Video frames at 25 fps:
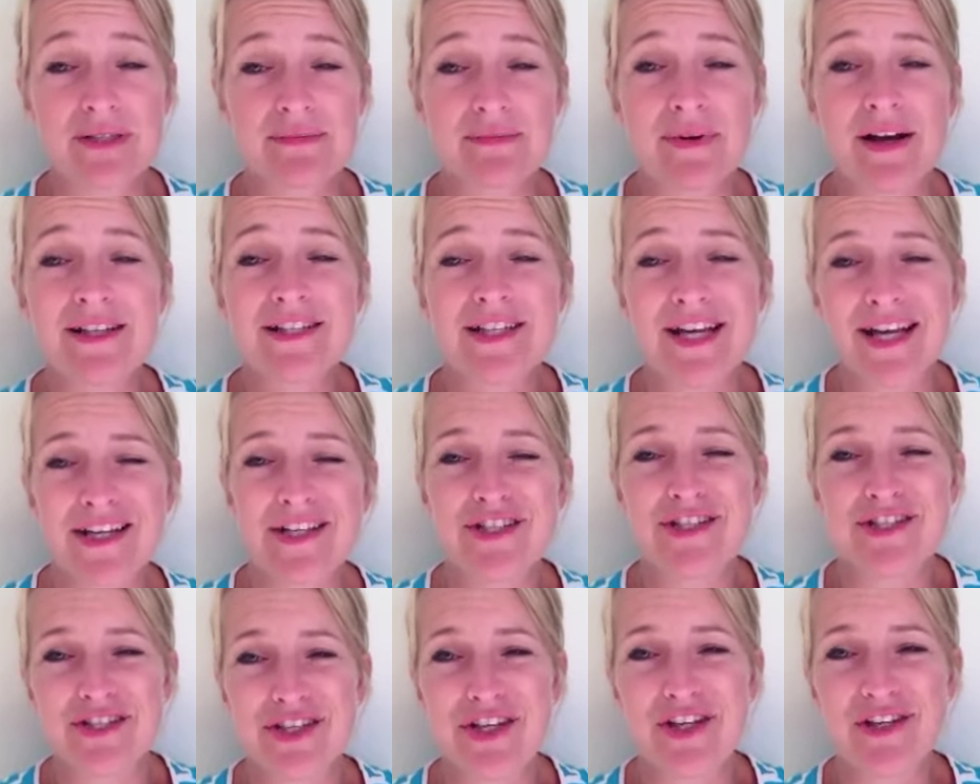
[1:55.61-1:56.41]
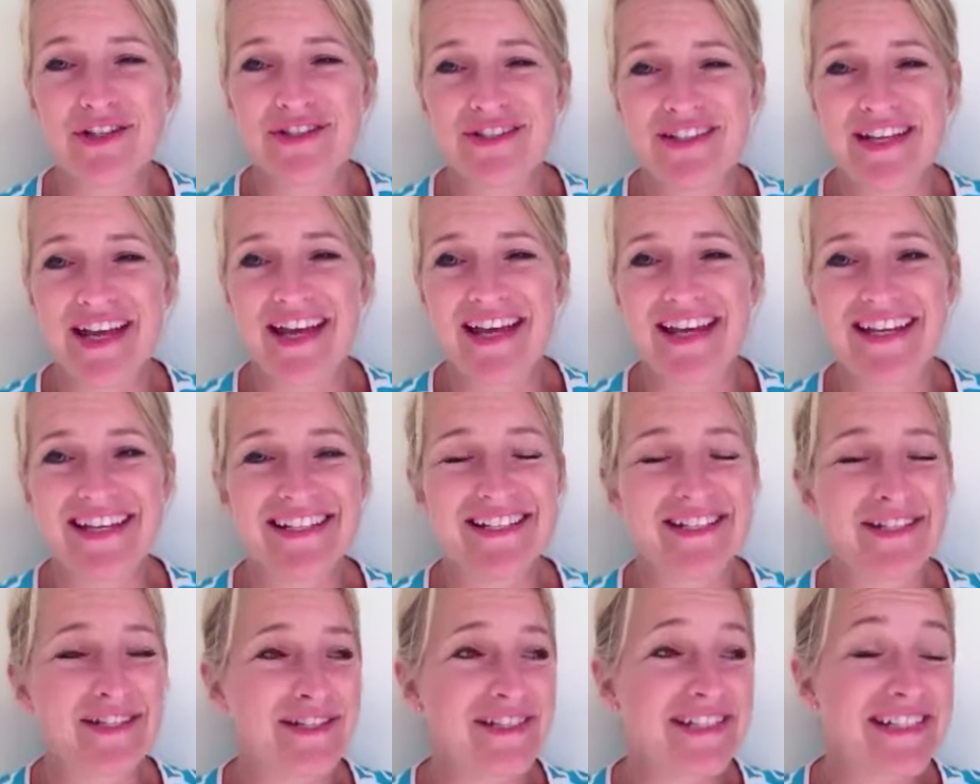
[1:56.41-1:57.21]
So my challenge to you today
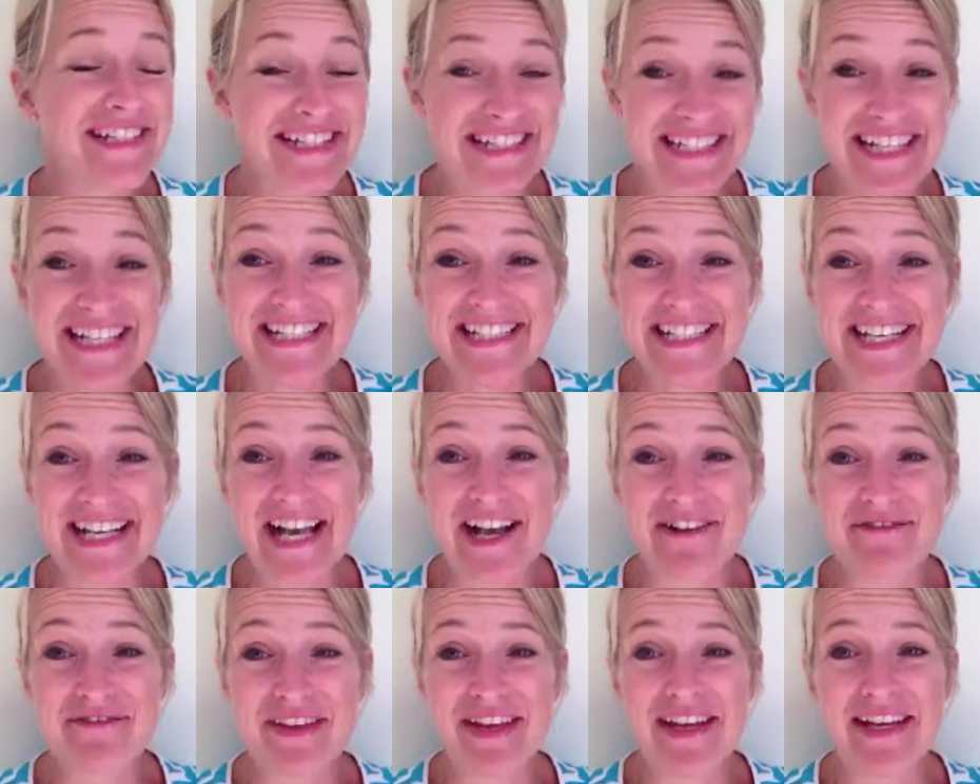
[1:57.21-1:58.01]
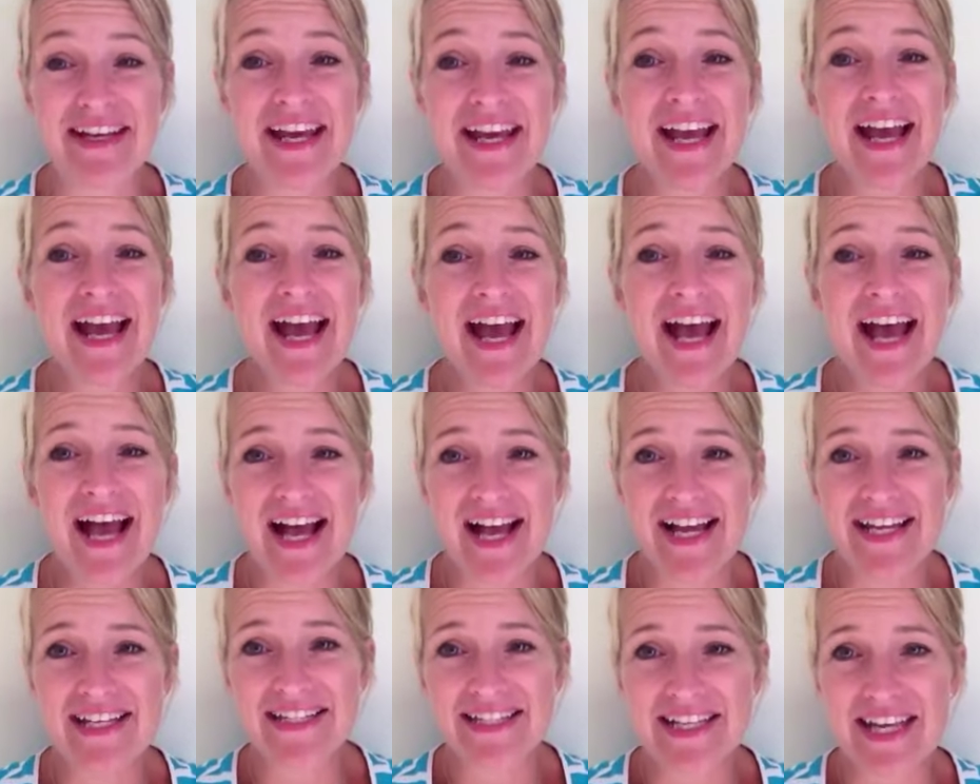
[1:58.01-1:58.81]
is to ditch the caffeine
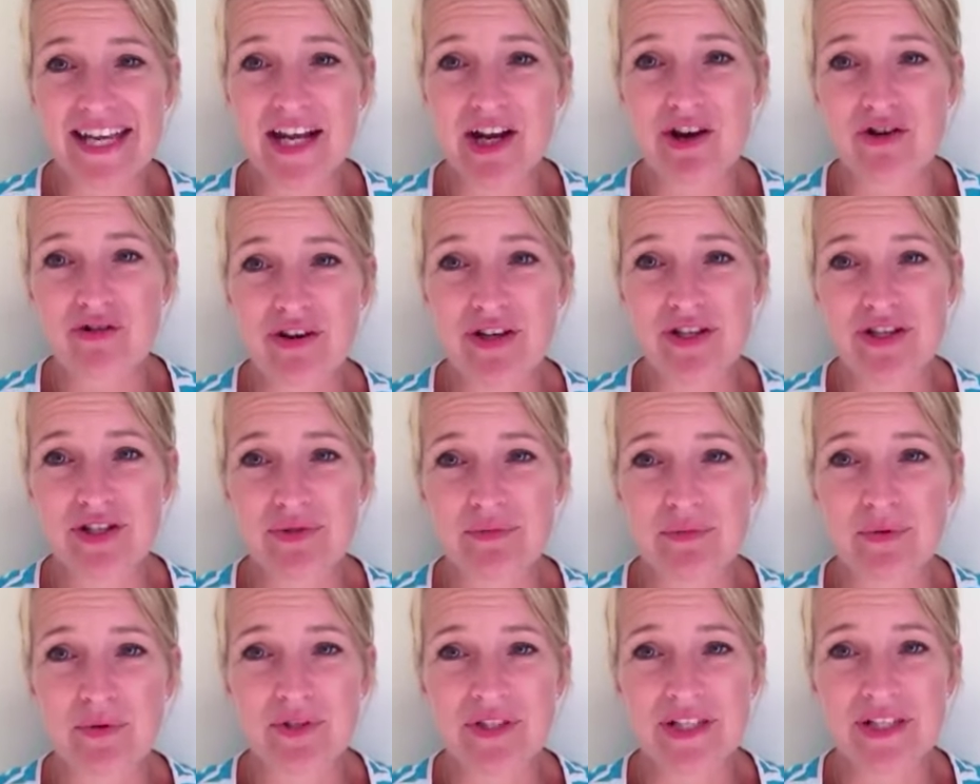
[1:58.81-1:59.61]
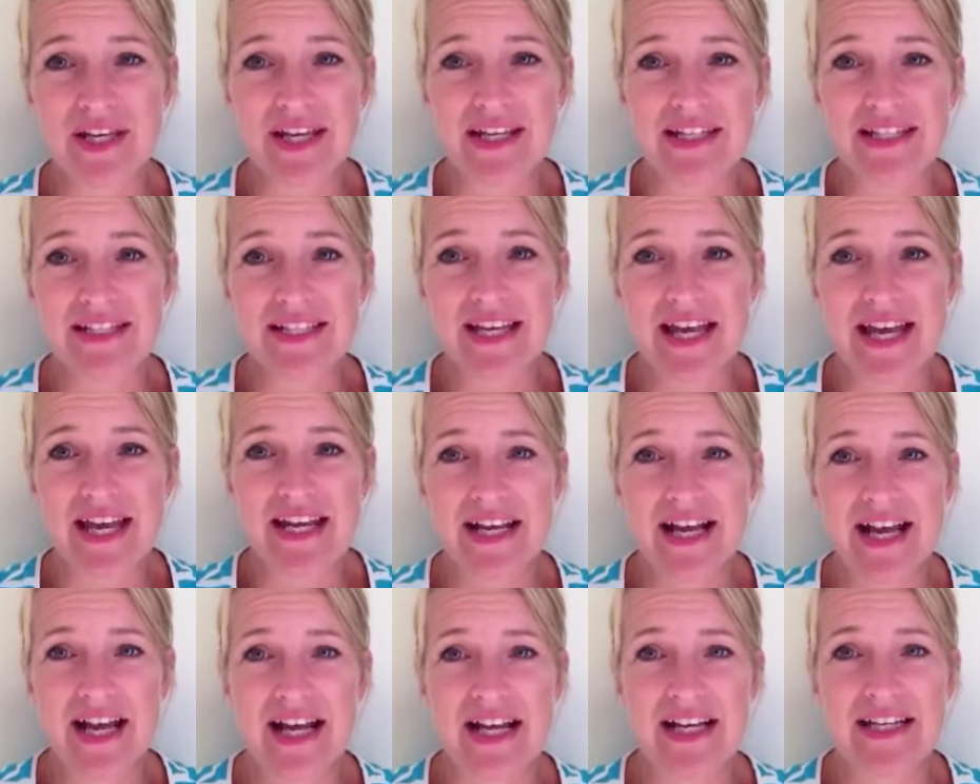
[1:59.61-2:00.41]
and increase your water
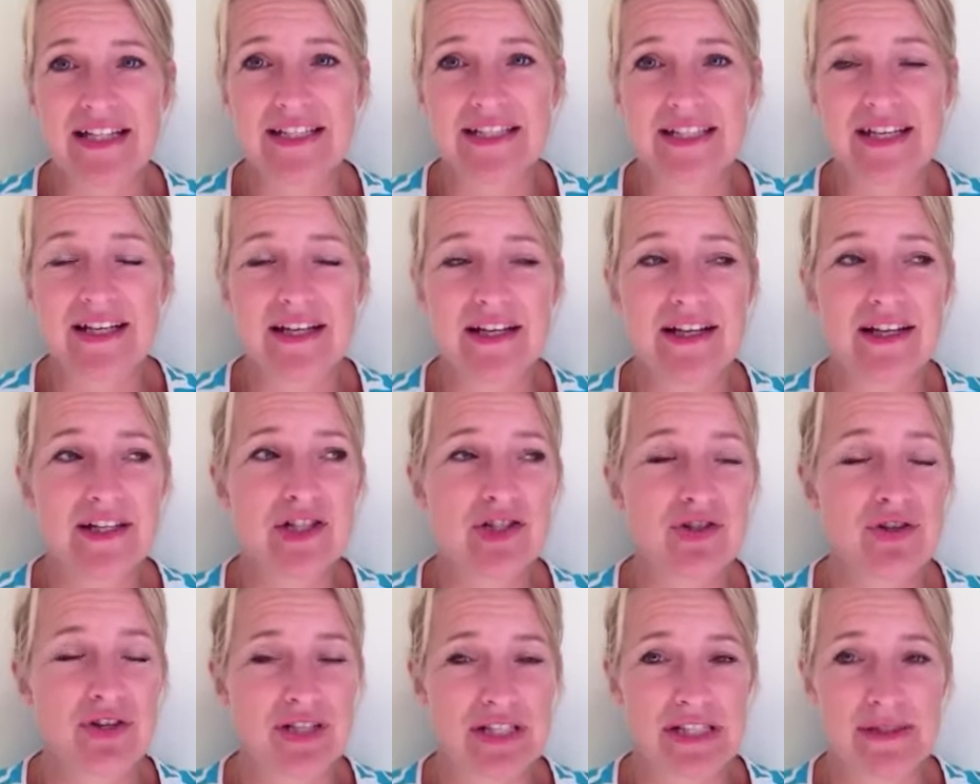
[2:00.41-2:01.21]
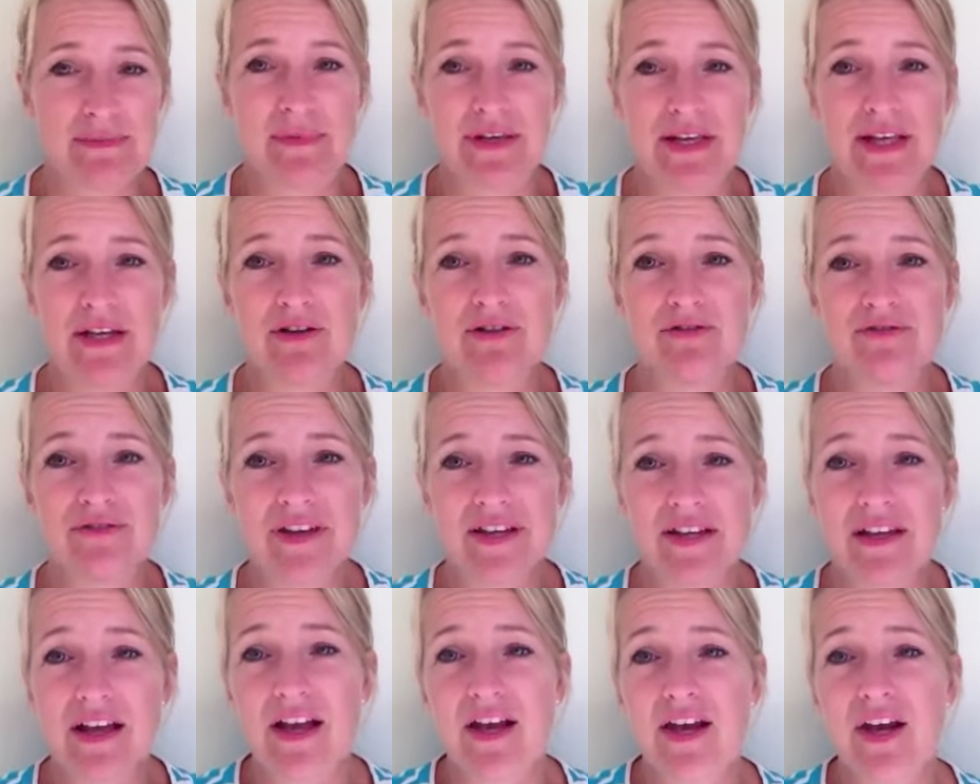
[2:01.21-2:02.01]
intake, and trust me, you'll
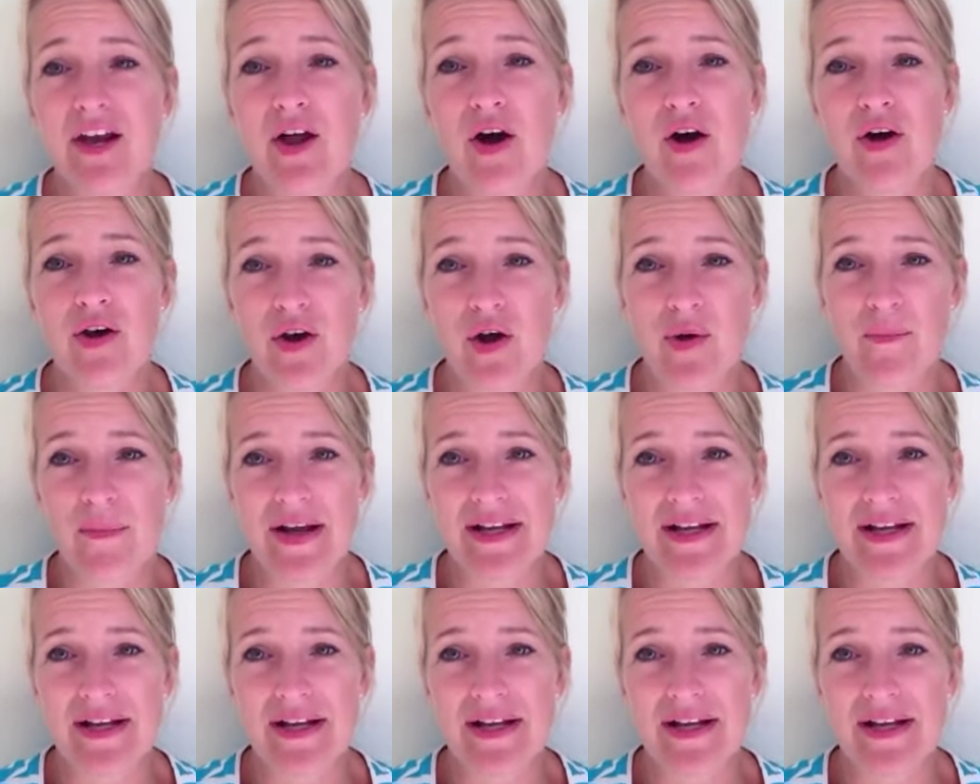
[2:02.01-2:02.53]
feel a lot